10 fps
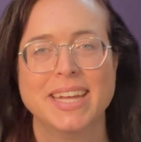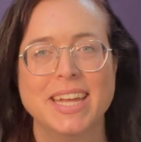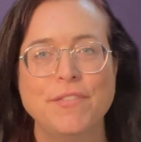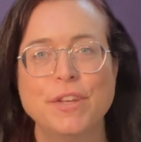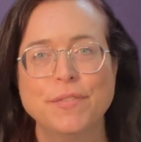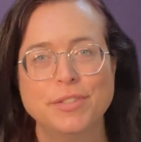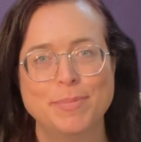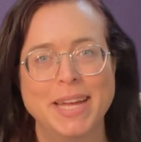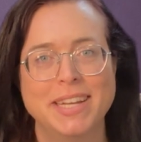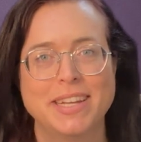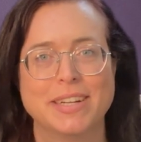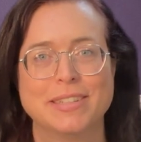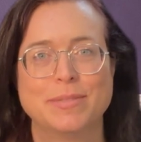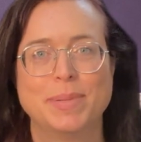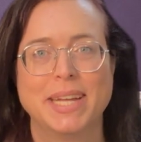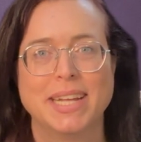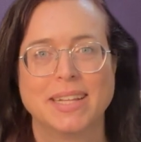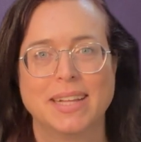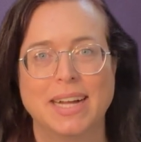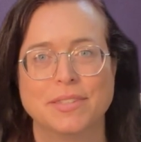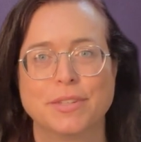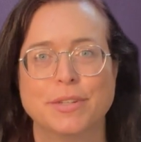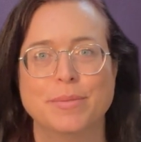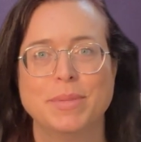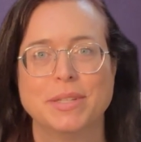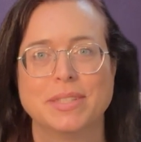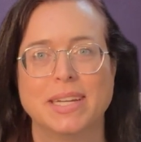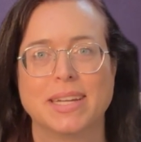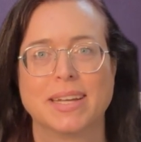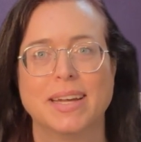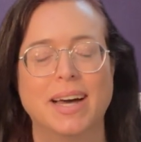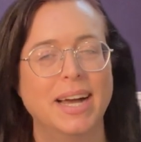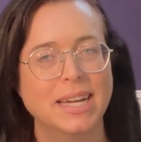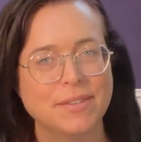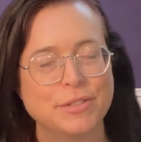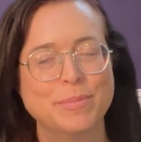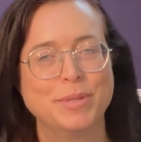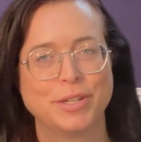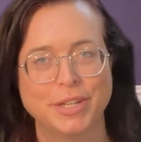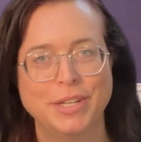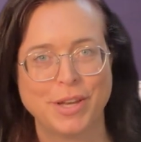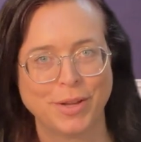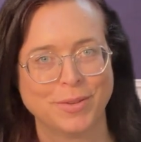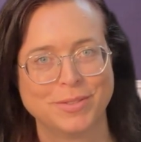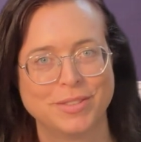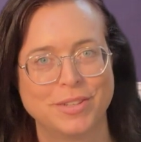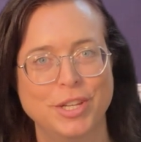If you've spent years playing classical music, I have some good news.